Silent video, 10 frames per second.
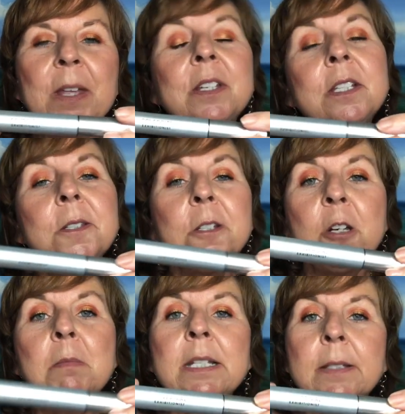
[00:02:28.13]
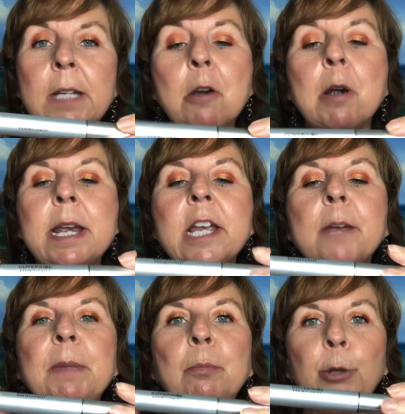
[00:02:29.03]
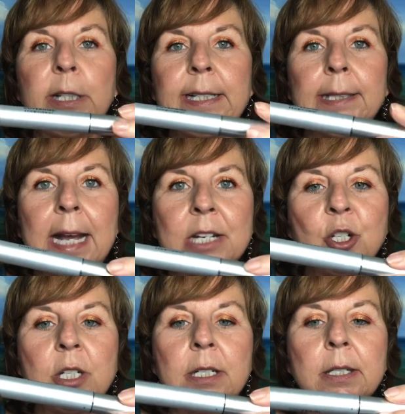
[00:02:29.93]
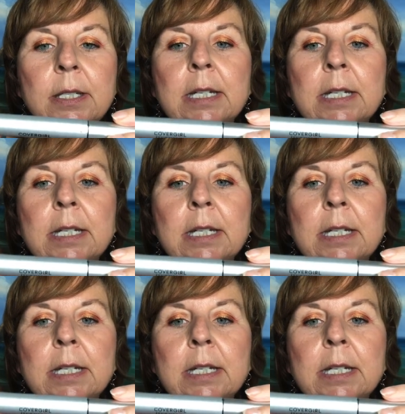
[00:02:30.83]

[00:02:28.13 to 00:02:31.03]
And this is a good mascara. It gave me pretty lashes.